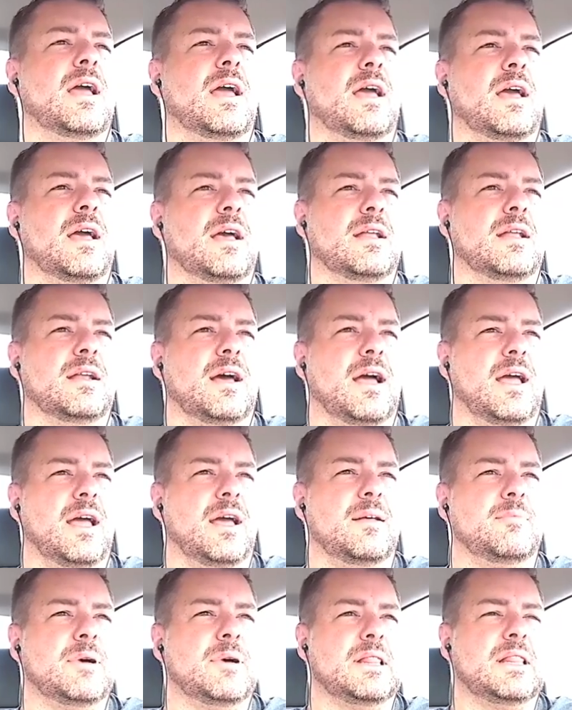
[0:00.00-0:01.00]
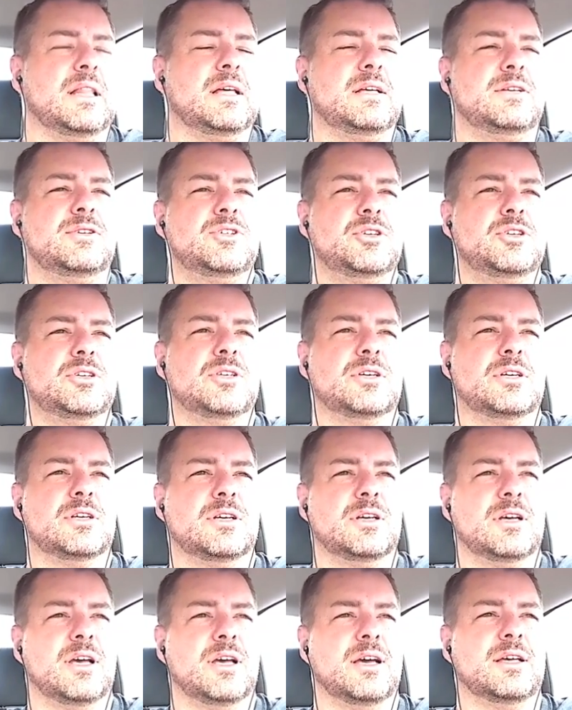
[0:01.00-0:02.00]
and I had my lunch,
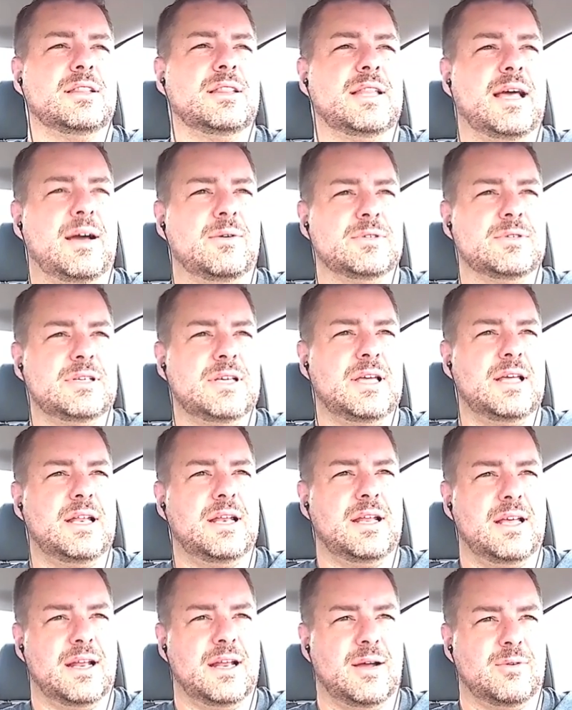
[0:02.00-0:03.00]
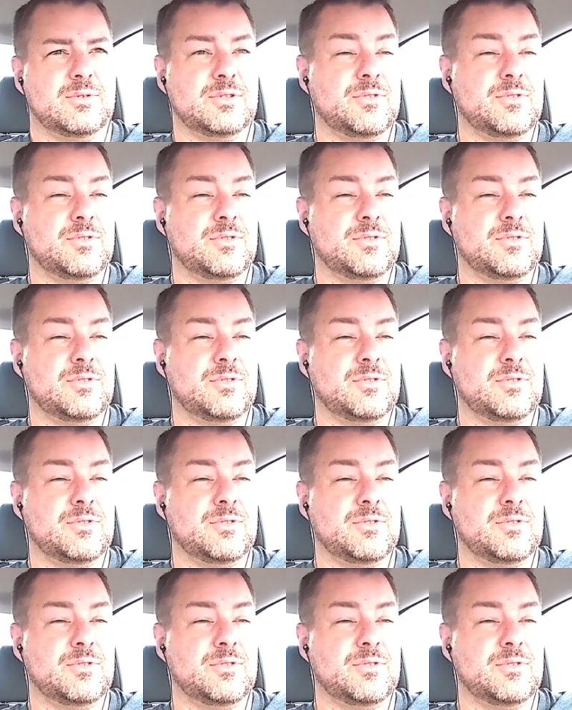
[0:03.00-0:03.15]
and that was it. And